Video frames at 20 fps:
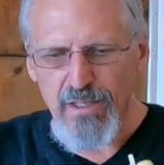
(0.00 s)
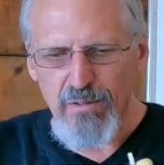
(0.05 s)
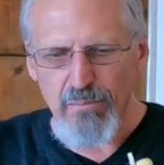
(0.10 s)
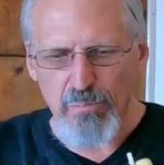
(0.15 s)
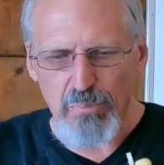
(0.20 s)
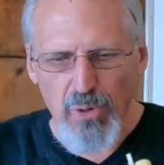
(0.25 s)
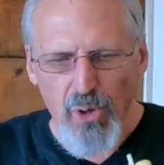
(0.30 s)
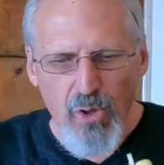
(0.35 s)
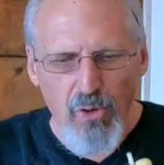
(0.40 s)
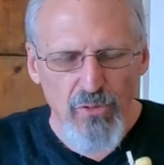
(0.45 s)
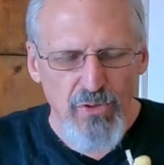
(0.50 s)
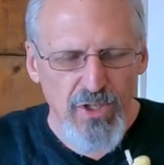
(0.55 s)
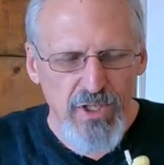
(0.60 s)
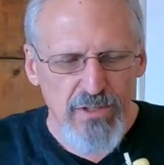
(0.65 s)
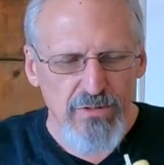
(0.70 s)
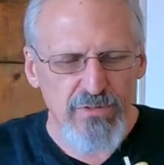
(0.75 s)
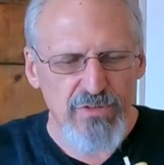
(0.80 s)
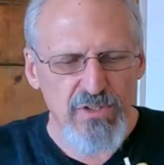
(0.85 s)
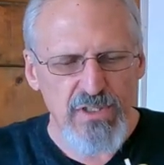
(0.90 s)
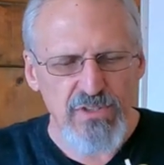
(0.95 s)
And Paul
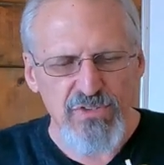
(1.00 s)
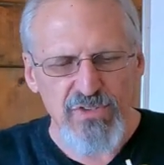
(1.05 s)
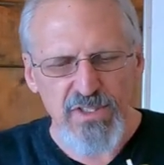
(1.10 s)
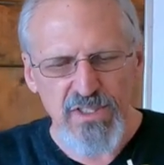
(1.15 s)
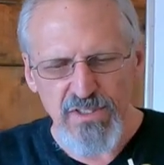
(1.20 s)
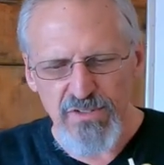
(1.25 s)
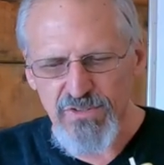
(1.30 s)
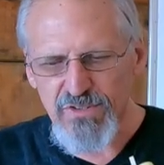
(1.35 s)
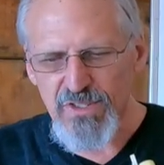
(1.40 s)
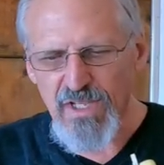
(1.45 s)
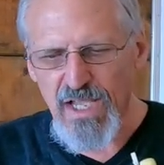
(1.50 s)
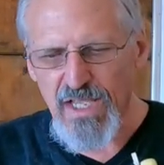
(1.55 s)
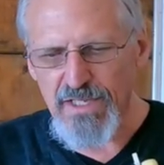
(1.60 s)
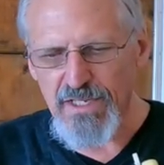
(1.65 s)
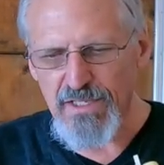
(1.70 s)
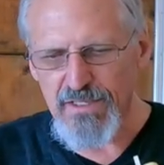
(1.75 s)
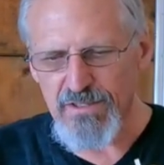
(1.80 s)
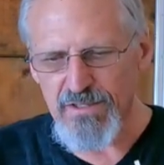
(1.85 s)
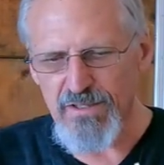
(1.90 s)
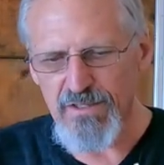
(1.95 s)
gives us insight
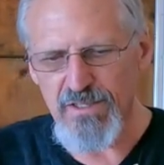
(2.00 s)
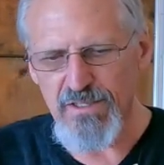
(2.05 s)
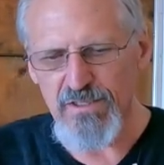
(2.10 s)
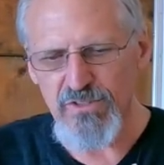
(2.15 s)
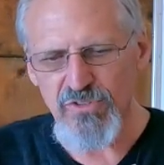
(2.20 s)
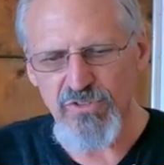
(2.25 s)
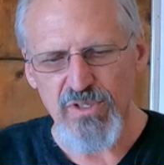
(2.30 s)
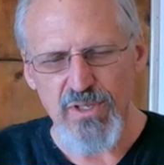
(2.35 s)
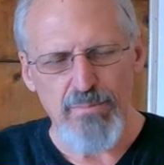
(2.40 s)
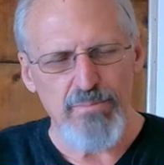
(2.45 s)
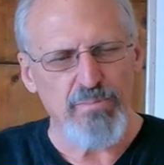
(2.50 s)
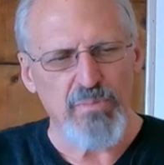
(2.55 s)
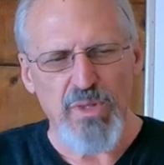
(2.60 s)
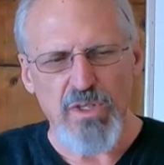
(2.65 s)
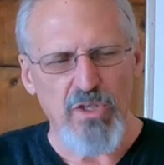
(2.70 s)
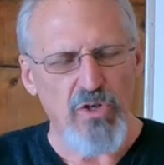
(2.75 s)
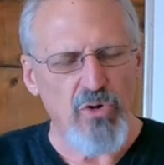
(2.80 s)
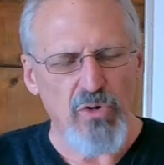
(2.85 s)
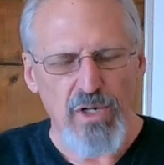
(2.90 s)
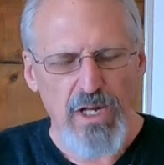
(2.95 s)
into this.
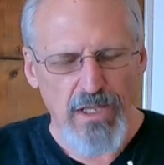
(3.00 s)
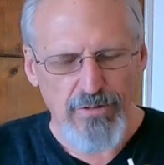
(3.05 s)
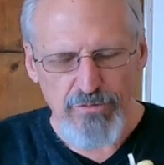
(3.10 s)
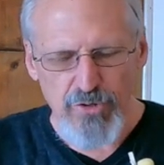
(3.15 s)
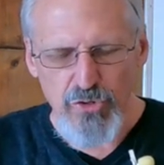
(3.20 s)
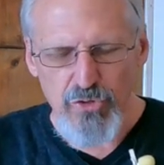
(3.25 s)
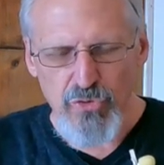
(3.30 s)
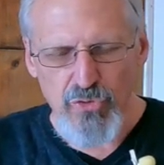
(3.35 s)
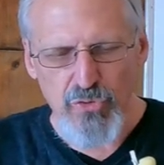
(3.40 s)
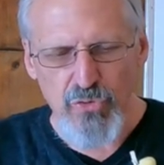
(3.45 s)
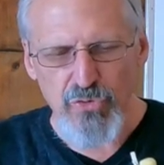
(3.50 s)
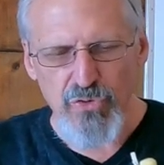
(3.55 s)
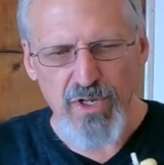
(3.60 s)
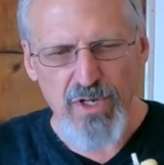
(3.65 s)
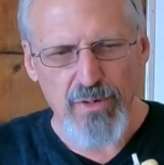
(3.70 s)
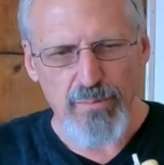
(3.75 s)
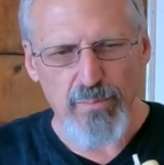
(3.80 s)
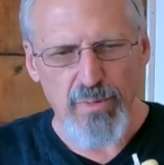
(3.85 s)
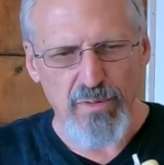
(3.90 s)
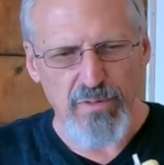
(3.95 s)
You don't have to turn
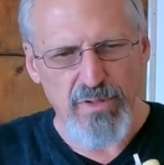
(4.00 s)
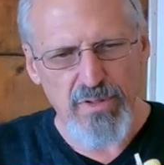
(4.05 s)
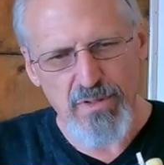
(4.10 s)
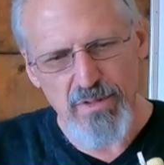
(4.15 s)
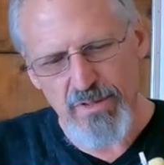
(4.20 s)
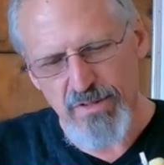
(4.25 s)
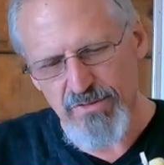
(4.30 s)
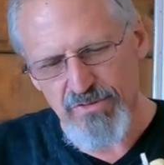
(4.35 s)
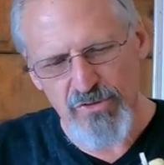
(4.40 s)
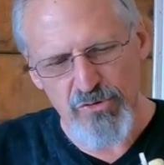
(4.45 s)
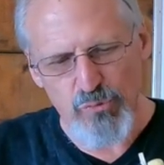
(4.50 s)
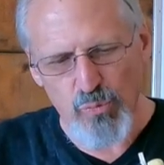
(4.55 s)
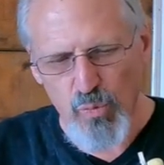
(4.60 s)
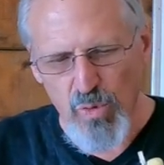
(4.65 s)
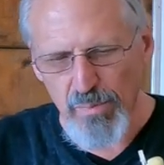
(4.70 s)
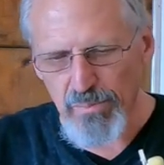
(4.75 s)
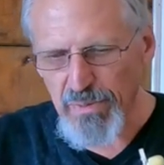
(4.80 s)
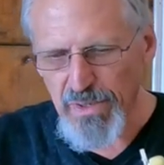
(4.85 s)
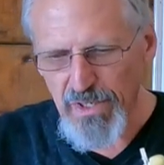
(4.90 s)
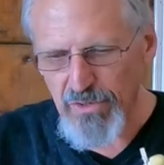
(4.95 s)
there, but it's just
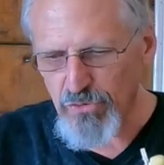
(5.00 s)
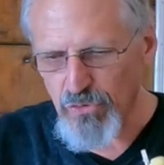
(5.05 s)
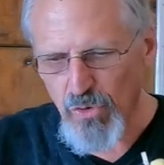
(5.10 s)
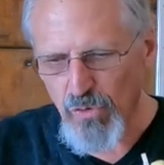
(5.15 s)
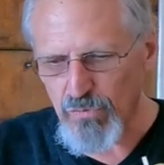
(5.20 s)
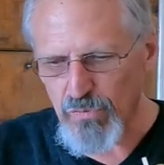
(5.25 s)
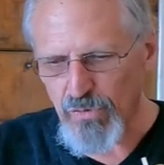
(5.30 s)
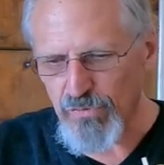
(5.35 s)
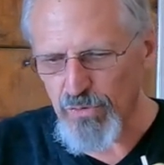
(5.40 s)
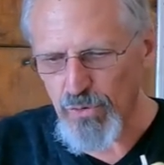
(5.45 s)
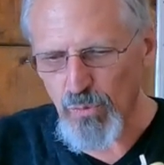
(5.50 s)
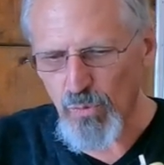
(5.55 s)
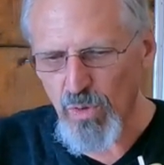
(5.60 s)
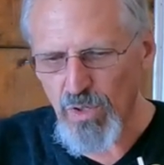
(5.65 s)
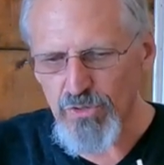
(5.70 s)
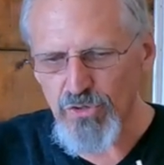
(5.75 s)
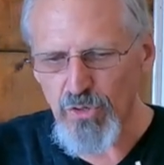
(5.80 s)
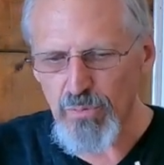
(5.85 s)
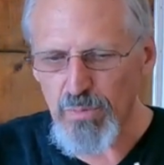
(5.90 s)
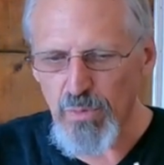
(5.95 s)
one page over if you
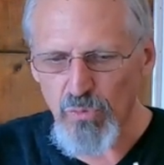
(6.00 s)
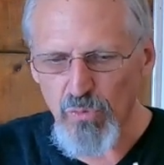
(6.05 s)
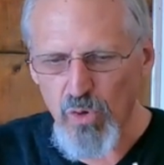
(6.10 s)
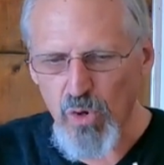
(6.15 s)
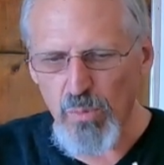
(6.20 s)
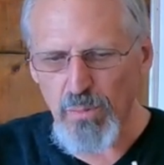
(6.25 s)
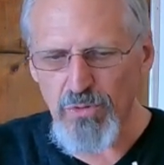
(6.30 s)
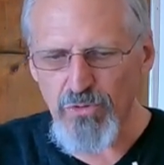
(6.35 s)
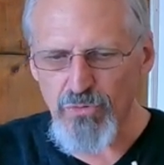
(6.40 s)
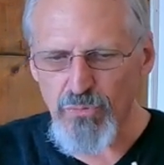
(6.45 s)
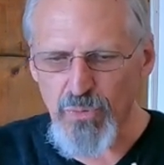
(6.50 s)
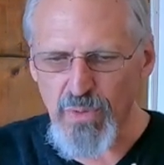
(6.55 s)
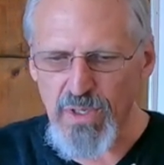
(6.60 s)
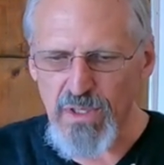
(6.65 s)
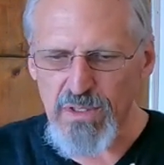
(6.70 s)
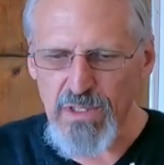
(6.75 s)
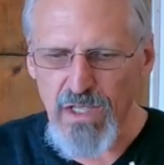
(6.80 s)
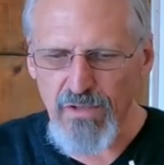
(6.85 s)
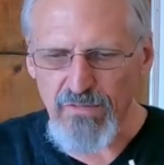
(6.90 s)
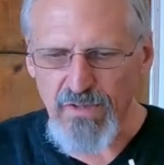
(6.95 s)
want to. But Romans
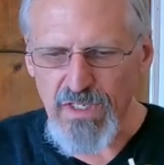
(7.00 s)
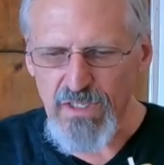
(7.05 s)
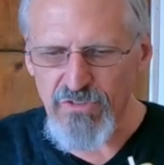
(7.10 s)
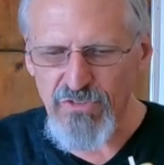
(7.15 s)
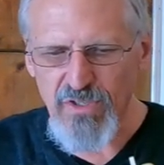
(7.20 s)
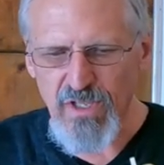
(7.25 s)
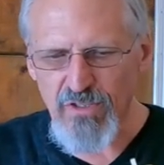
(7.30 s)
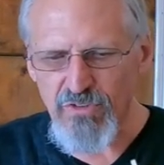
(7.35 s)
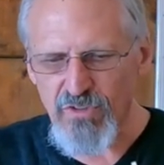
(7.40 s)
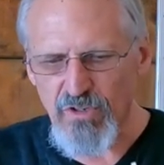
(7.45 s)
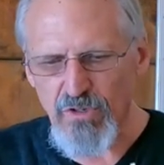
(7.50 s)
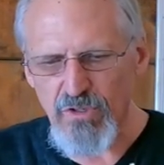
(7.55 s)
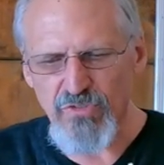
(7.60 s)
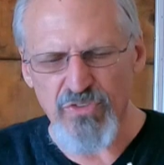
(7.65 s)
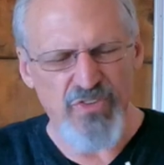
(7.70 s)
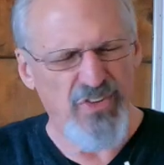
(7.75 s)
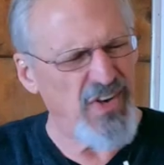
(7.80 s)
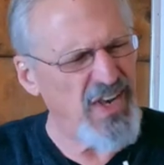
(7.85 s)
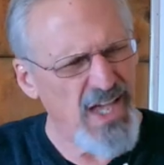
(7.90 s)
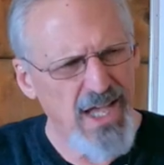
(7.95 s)
3:11, he says, there
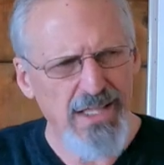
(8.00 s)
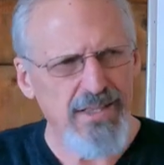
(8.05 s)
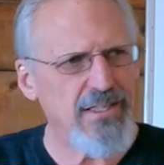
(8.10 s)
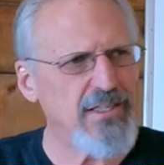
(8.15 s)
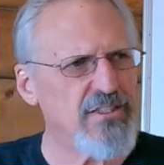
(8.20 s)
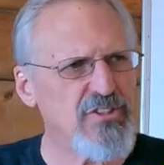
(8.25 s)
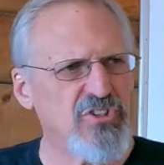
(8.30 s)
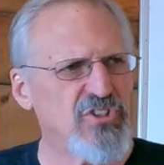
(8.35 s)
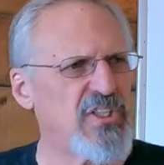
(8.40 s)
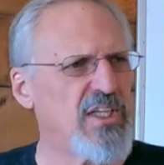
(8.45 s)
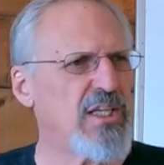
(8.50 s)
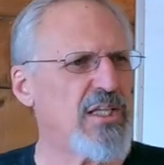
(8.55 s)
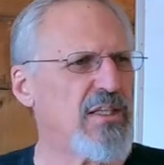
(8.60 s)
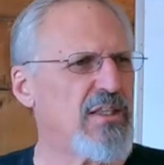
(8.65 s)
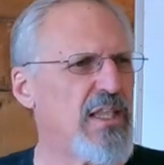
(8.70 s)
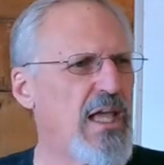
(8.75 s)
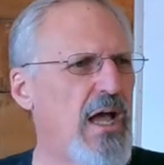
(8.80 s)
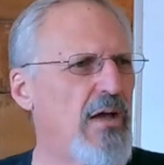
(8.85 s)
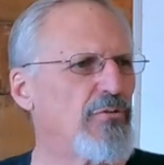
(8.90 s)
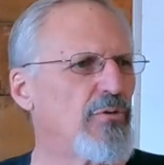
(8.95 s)
is none that
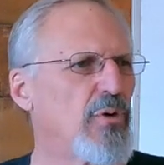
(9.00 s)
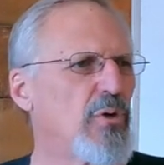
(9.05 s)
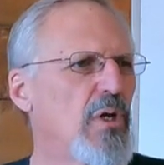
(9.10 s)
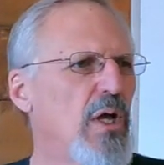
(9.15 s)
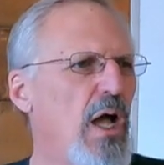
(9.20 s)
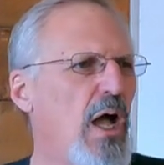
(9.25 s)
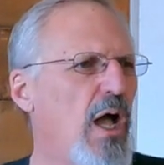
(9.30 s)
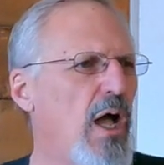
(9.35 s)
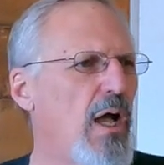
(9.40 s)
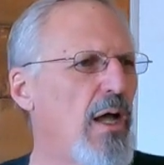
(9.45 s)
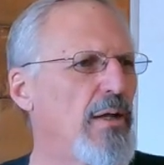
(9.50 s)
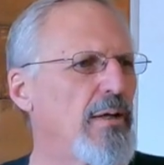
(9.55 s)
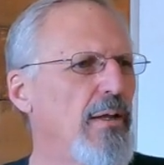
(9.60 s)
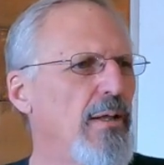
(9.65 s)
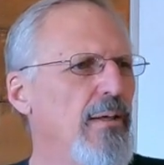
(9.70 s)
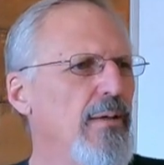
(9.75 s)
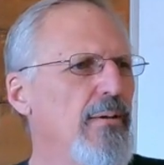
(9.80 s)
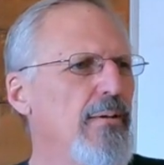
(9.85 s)
seeketh after God.